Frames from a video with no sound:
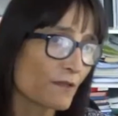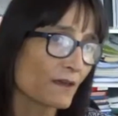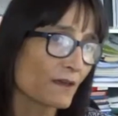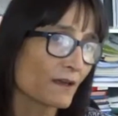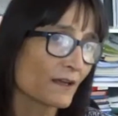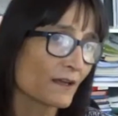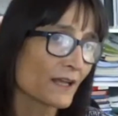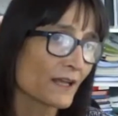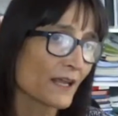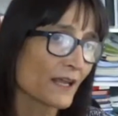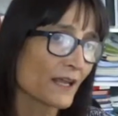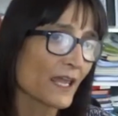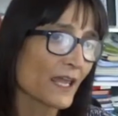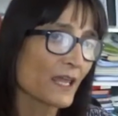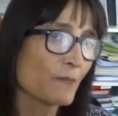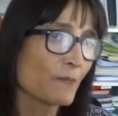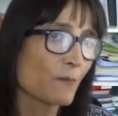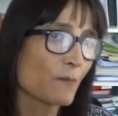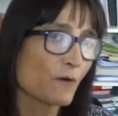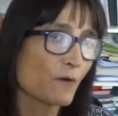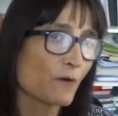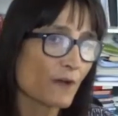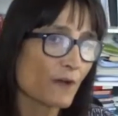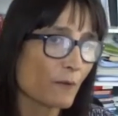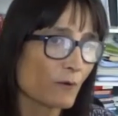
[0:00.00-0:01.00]
an aim
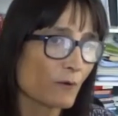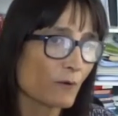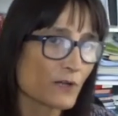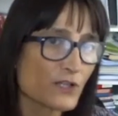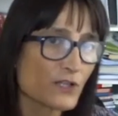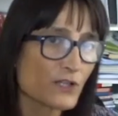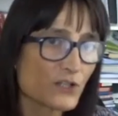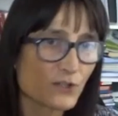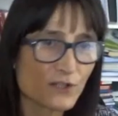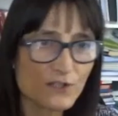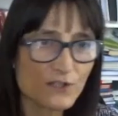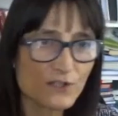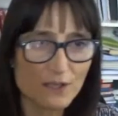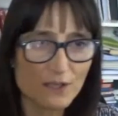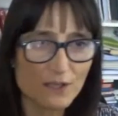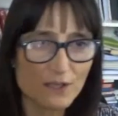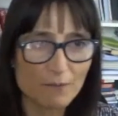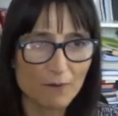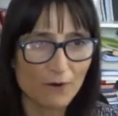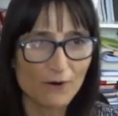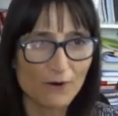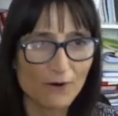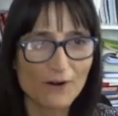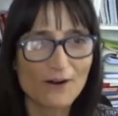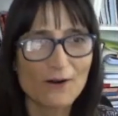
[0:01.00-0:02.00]
of abolitionism
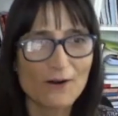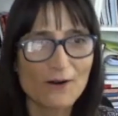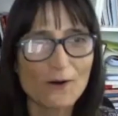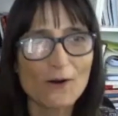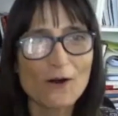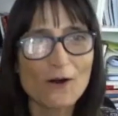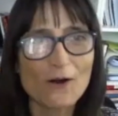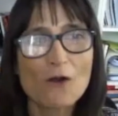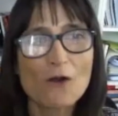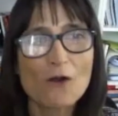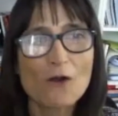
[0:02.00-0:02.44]
or